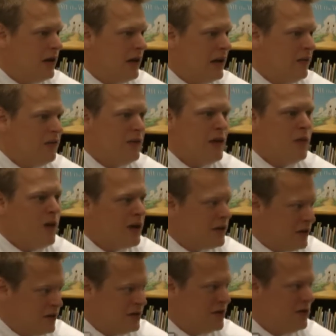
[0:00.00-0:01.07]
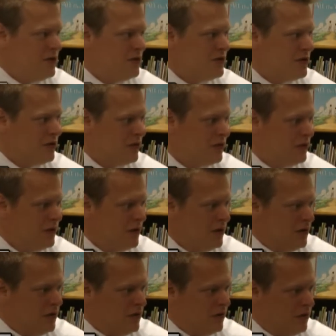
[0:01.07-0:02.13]
If they want to continue to
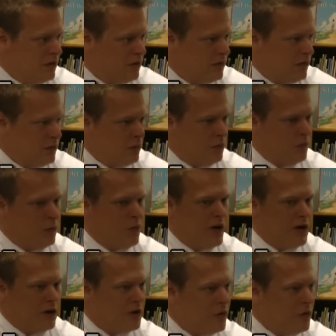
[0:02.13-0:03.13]
whittle